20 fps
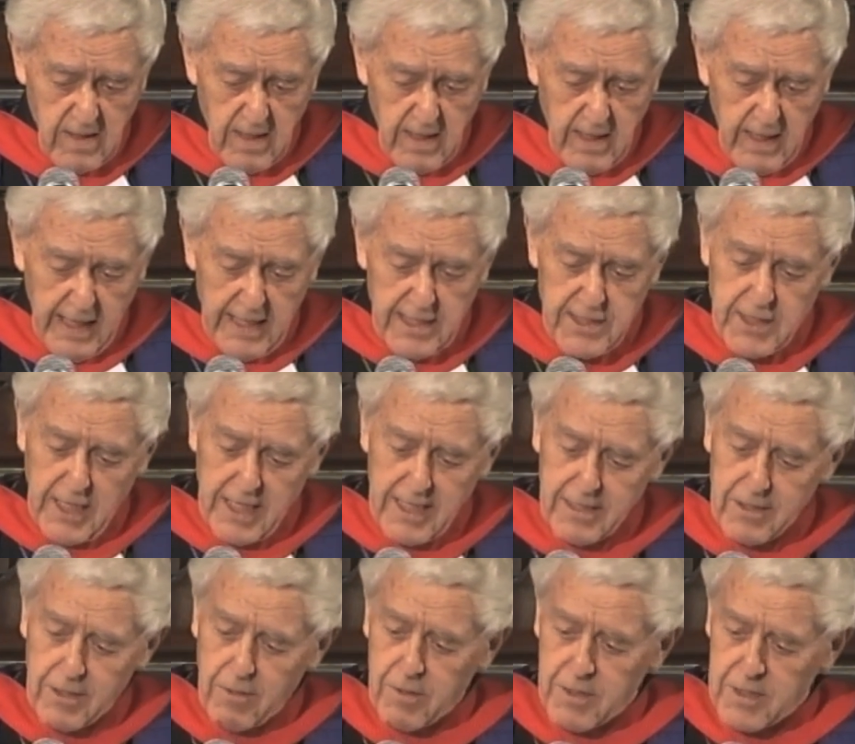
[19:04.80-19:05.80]
And
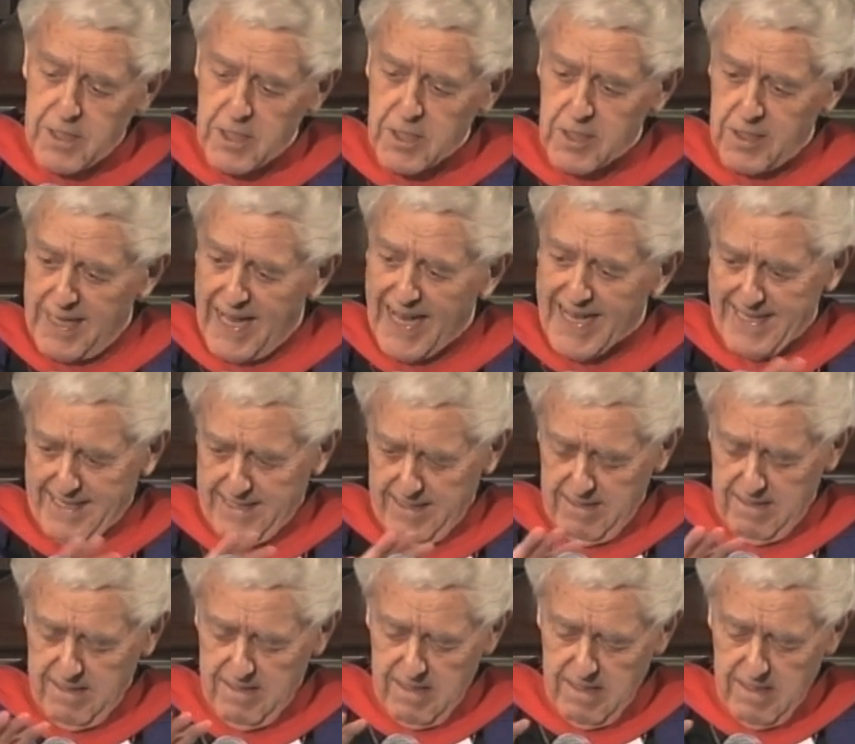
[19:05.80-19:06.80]
second, there is this light
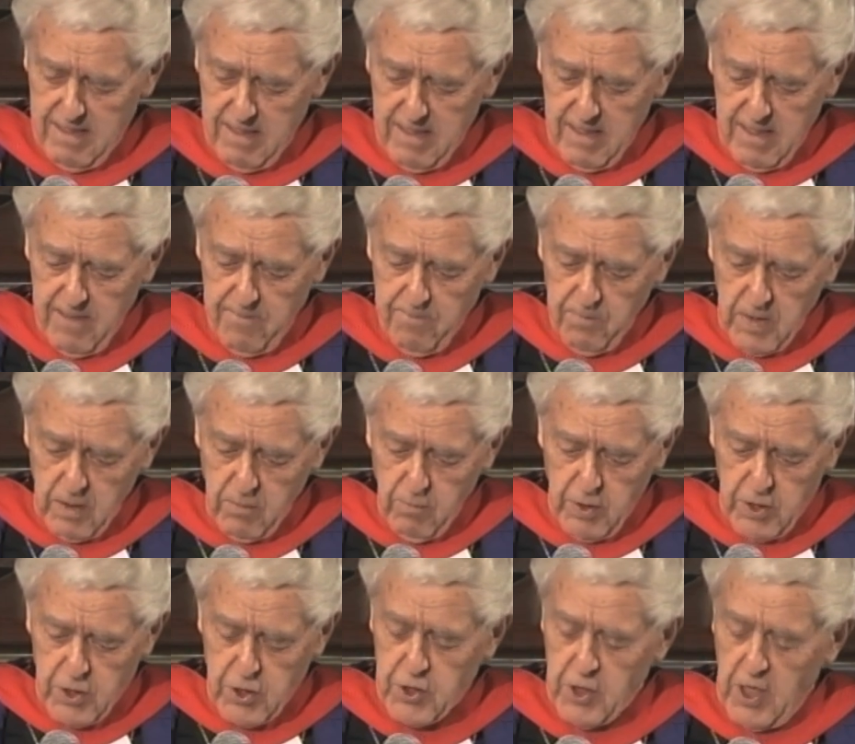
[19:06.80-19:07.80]
which
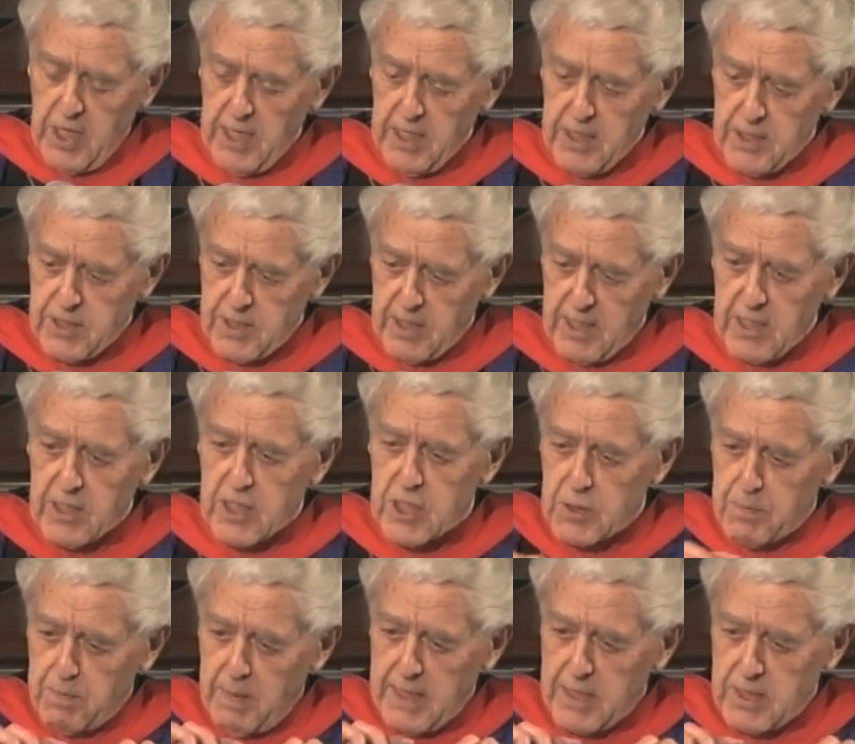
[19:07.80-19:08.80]
shines in the
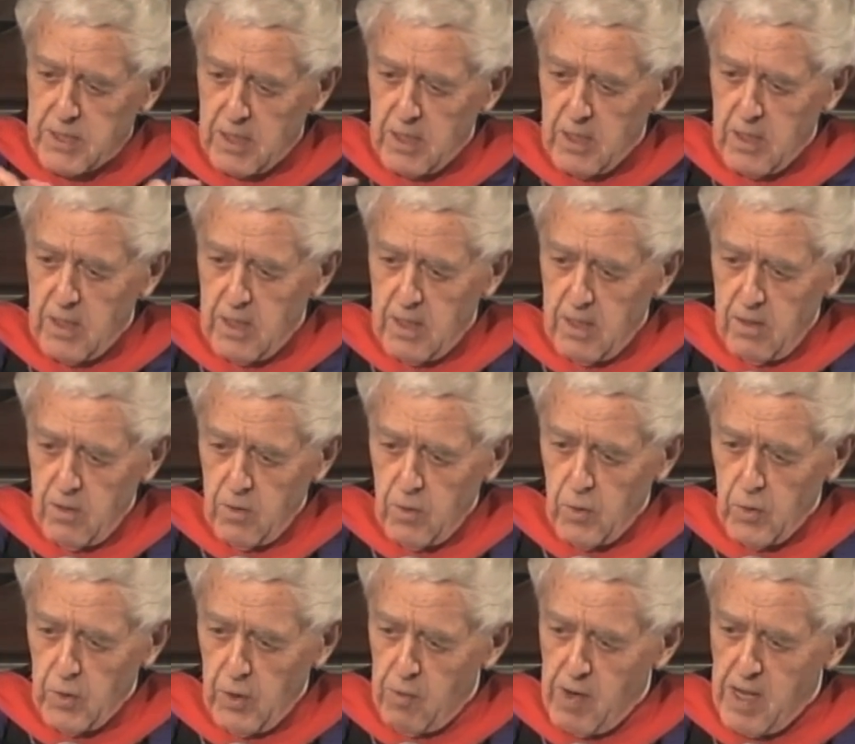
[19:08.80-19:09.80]
space
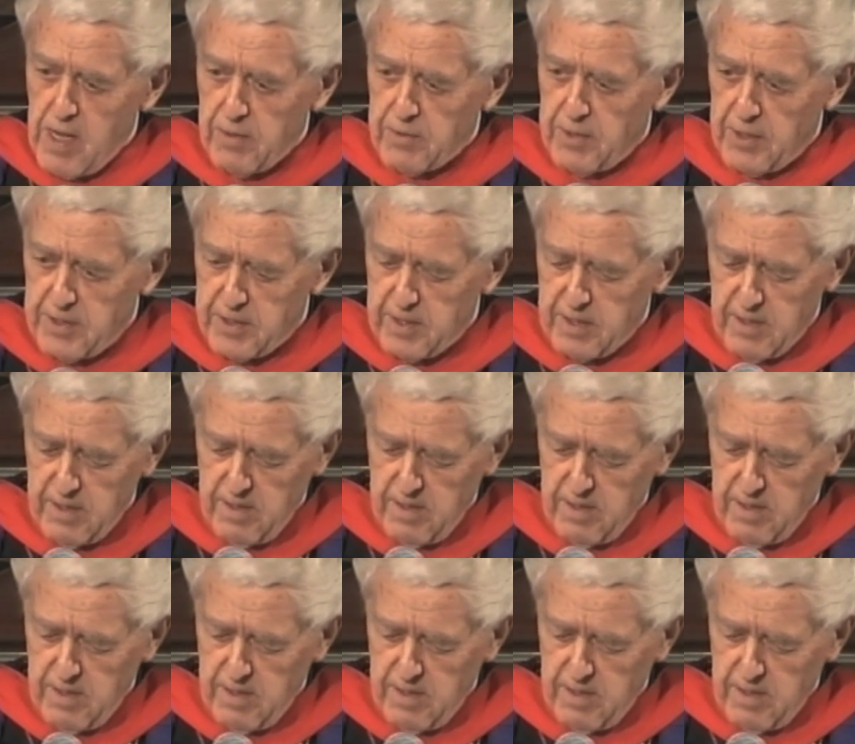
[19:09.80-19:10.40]
all around it.